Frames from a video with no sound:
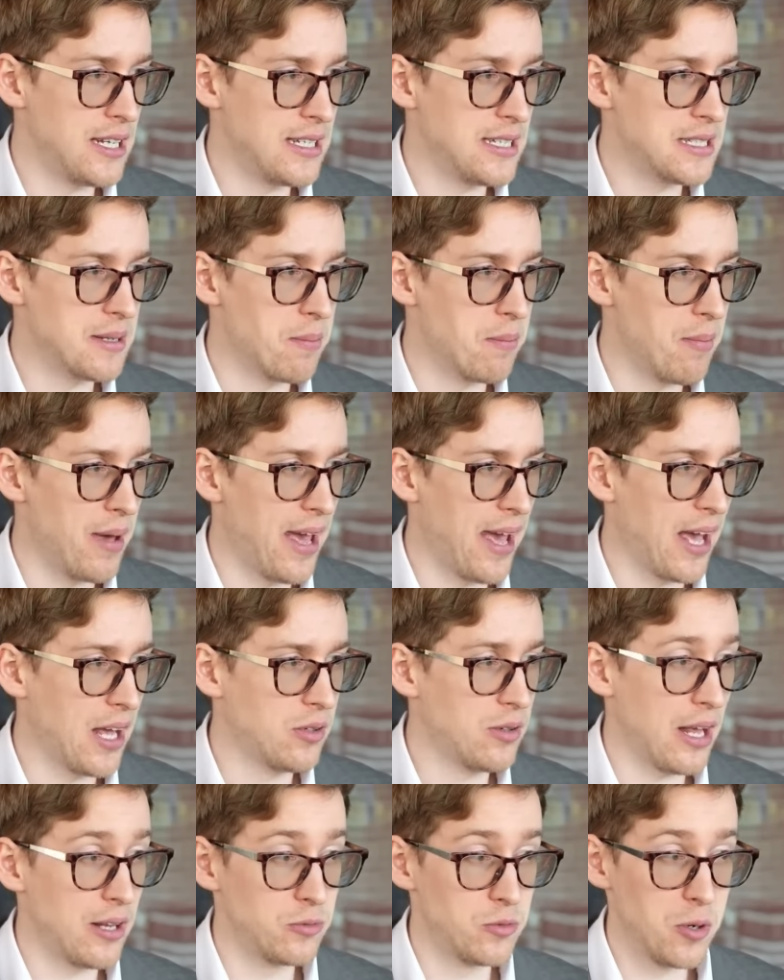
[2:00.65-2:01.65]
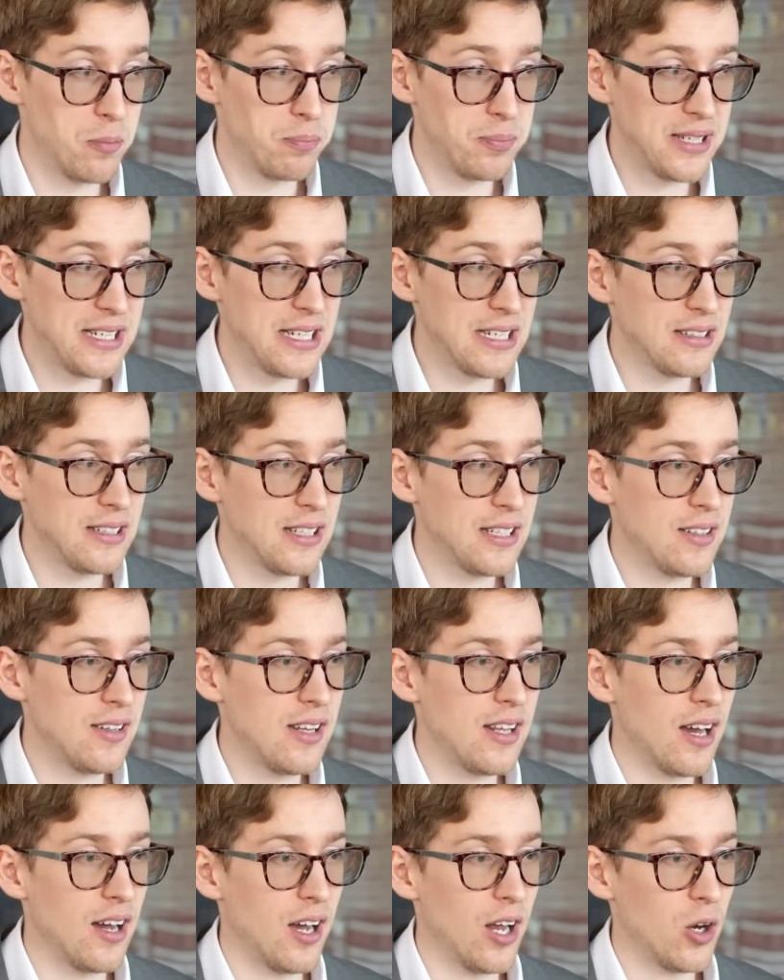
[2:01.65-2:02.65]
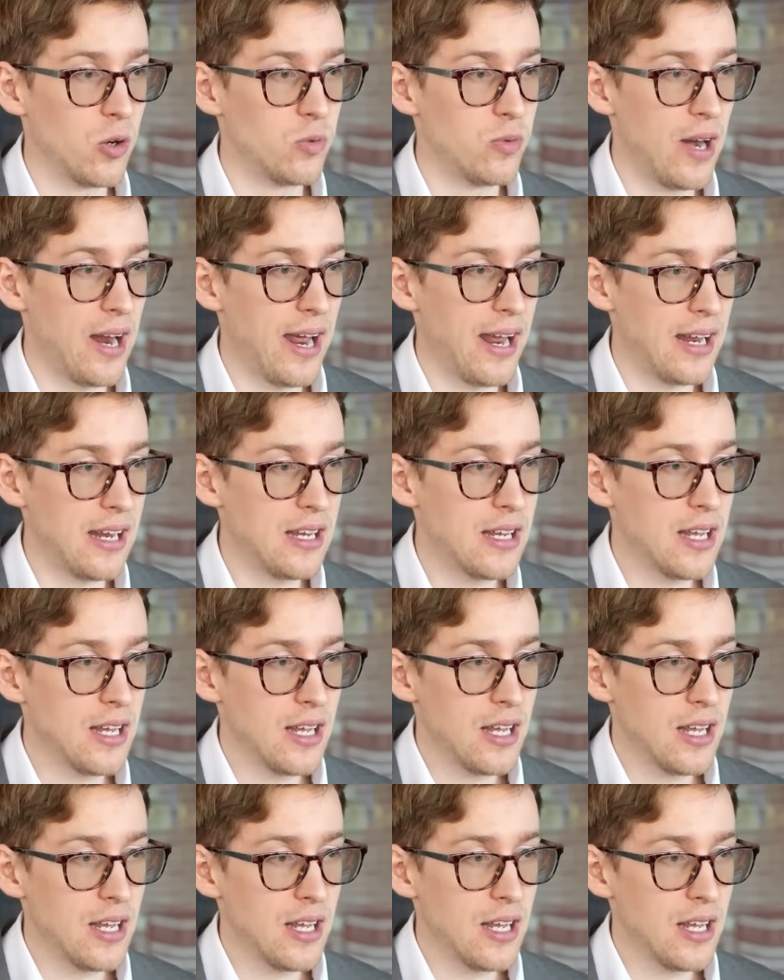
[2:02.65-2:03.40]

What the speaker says: EV demand, and repealing the IRA,